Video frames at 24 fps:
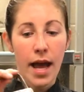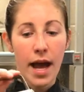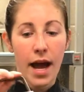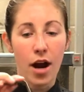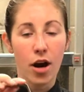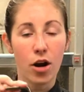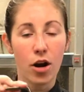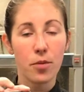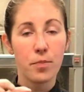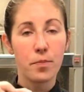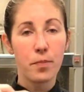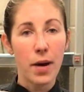
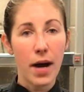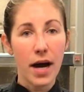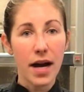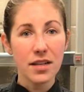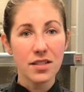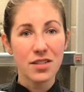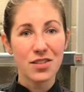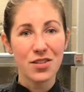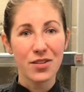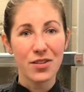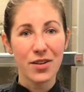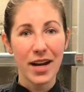Our
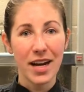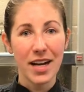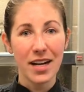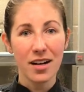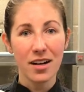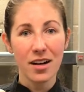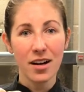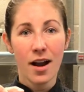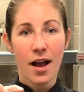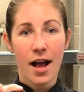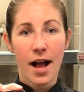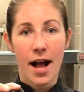box
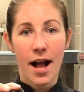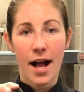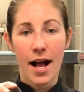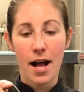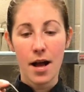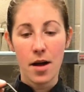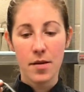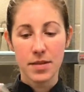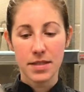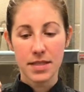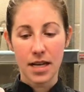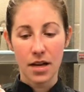grater,
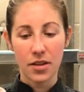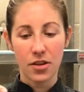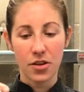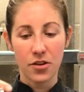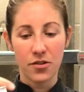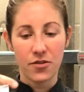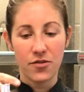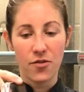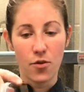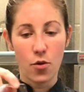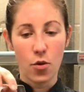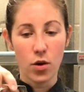it's got
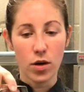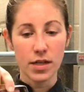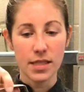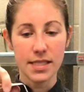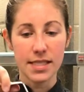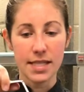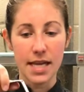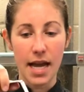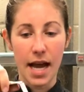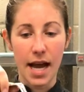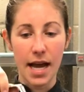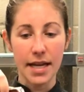the 4
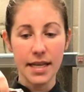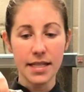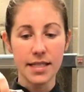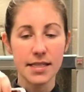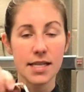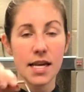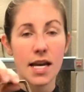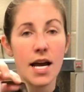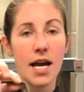sides,